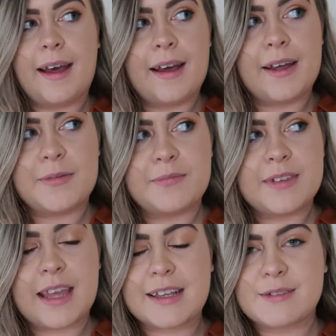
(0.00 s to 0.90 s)

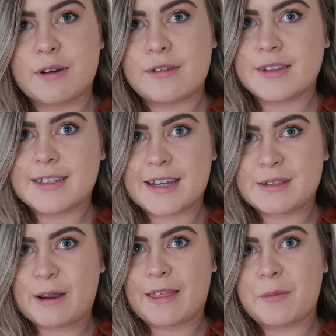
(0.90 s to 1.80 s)
Yeah, it's one of those
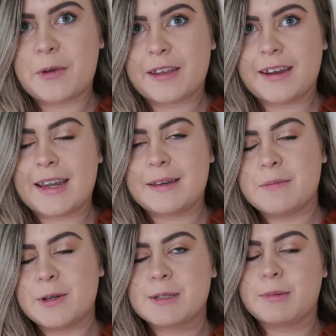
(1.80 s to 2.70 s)
days where I think I'm going to need
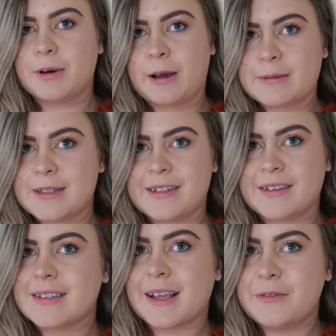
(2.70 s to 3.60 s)
multiple cups
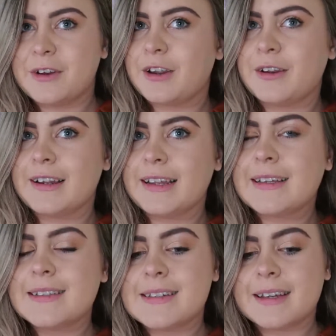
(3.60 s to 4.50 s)
until this afternoon at
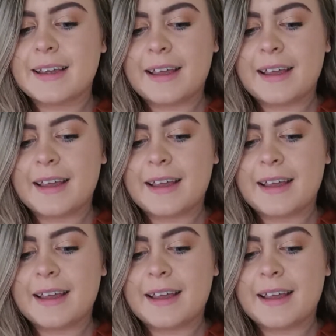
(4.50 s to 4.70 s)
least.